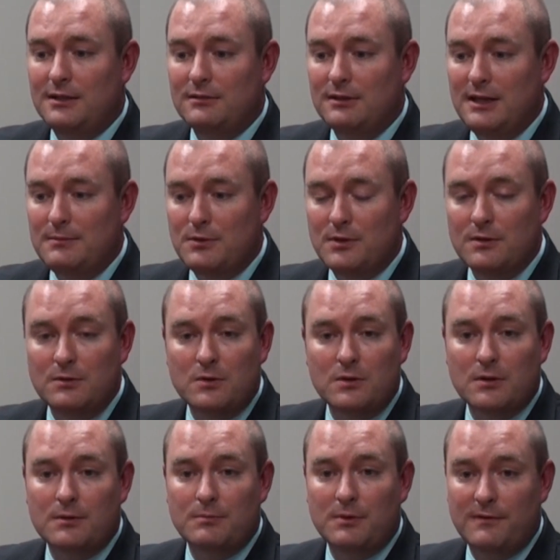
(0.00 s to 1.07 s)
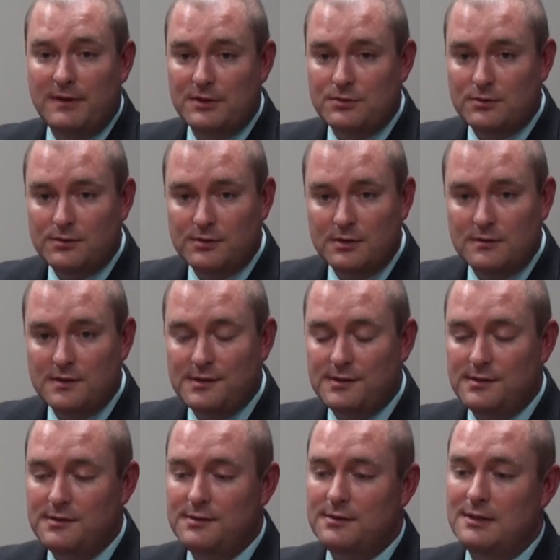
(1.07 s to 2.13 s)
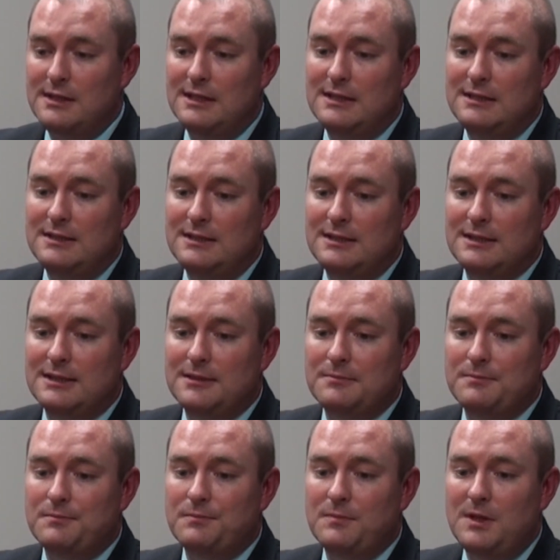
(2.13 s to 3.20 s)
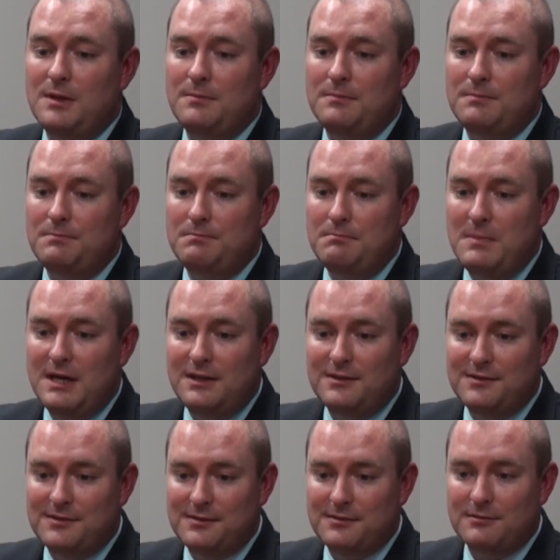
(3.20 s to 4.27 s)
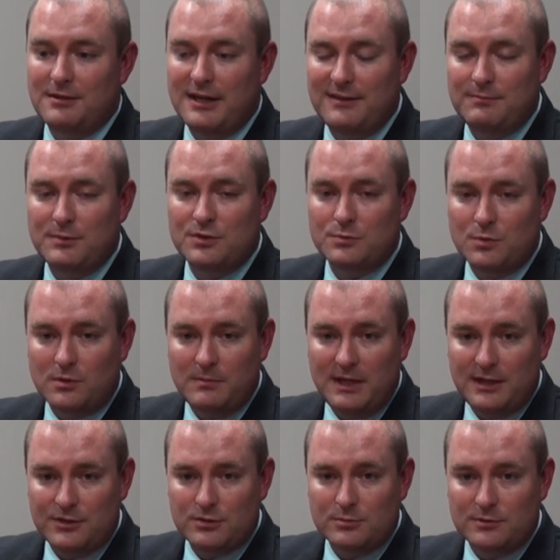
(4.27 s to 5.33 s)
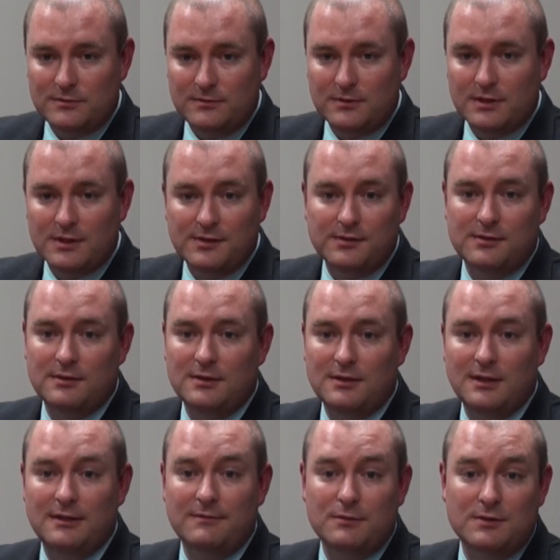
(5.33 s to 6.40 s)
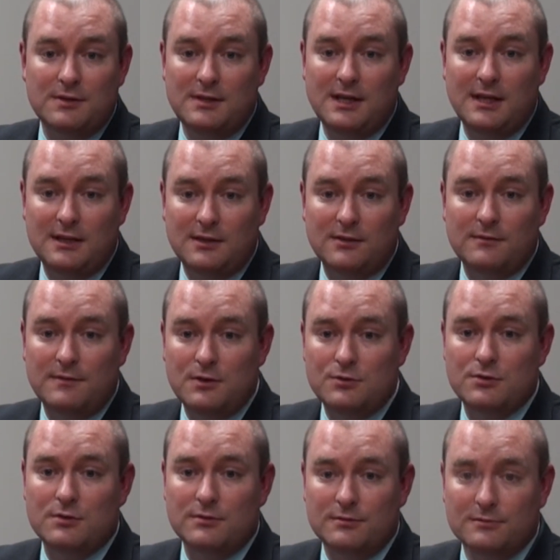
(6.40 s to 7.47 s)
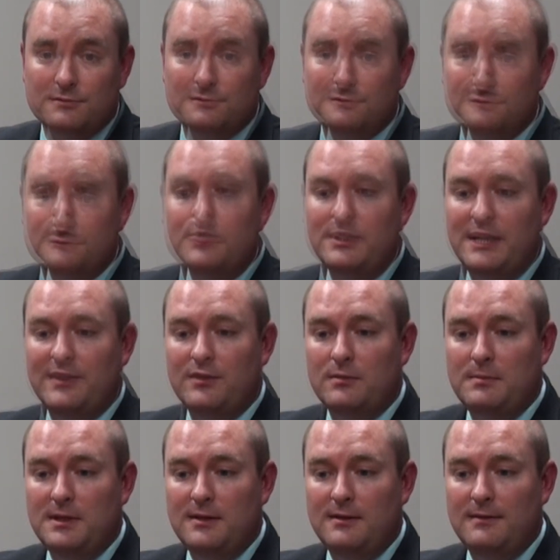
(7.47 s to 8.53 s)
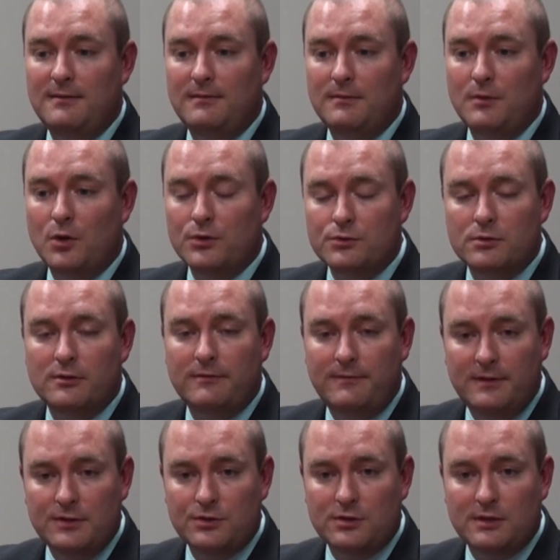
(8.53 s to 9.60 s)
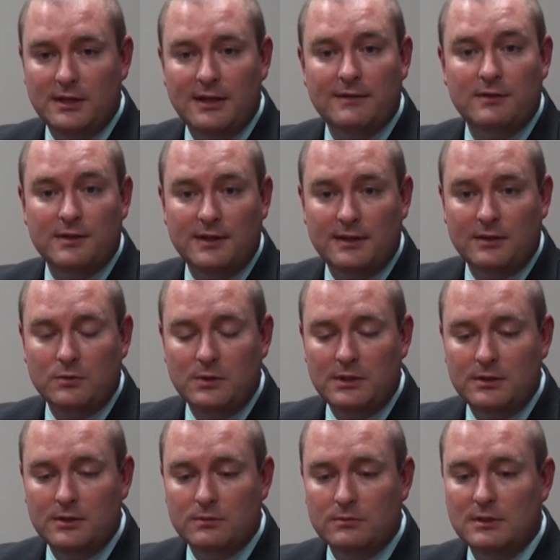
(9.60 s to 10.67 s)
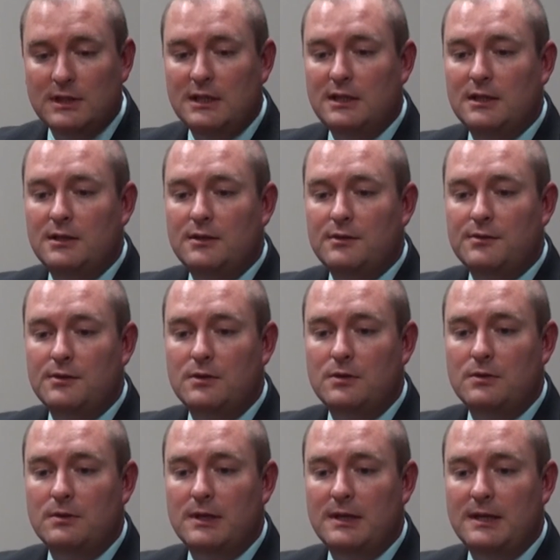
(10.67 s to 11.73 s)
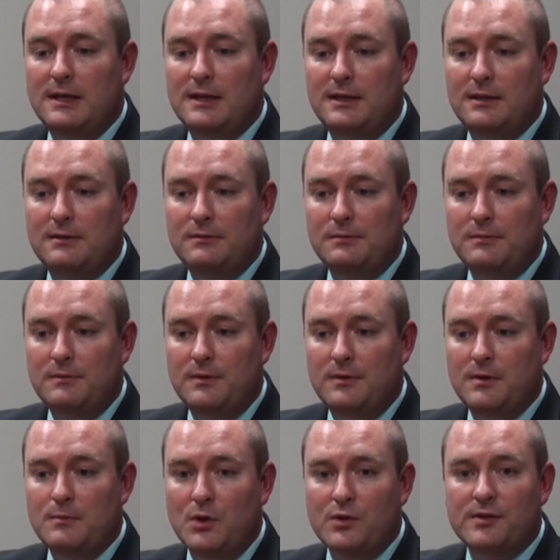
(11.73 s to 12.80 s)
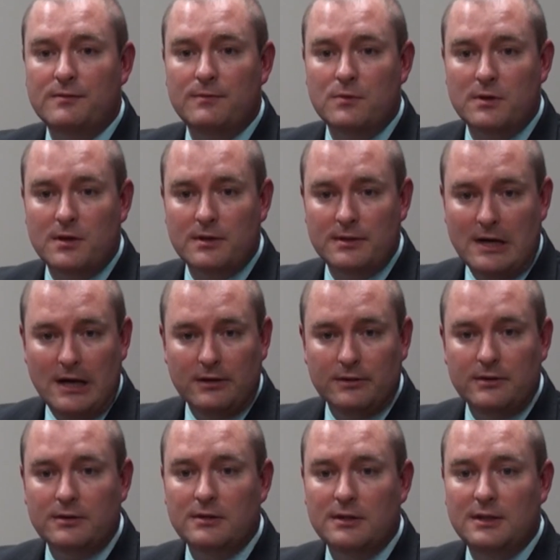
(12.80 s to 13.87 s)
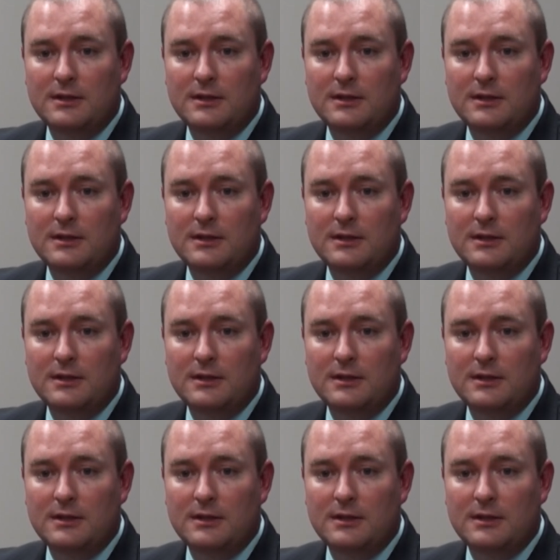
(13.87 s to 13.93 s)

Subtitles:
labor or professional services. It makes life much more manageable for us for today and in the future. So we have to be ultra efficient at everything that we do. So getting the most for our dollar